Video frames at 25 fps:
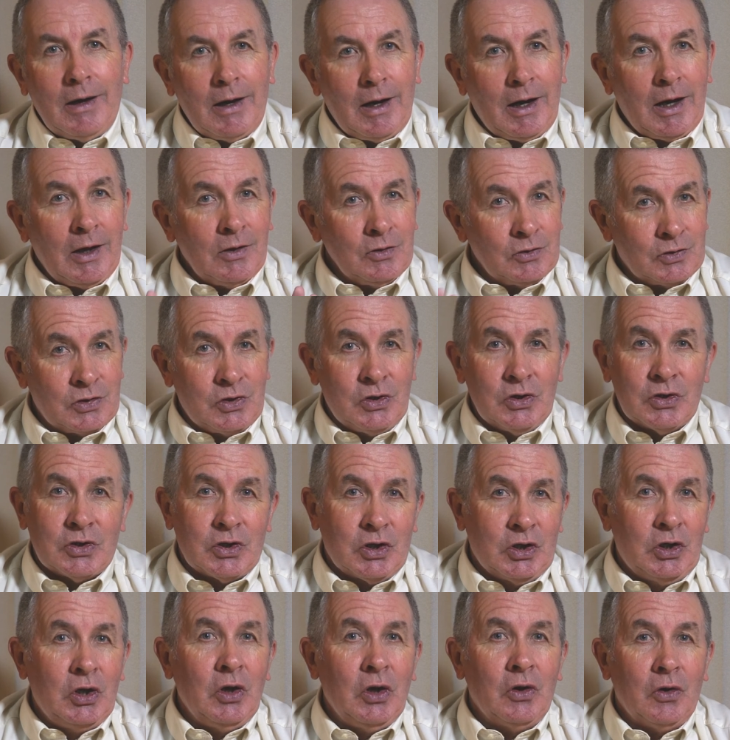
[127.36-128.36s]
I'll just
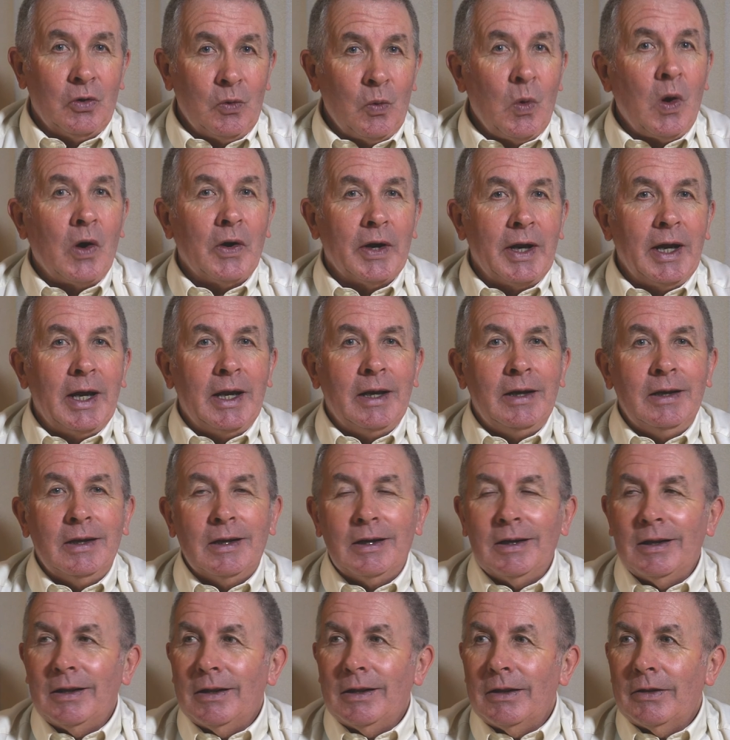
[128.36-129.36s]
cut one in
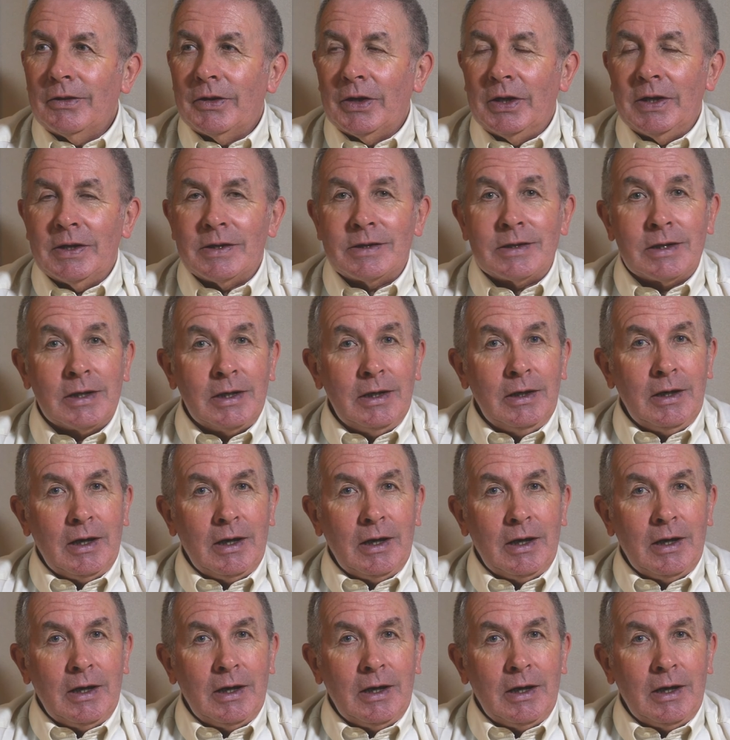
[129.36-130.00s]
that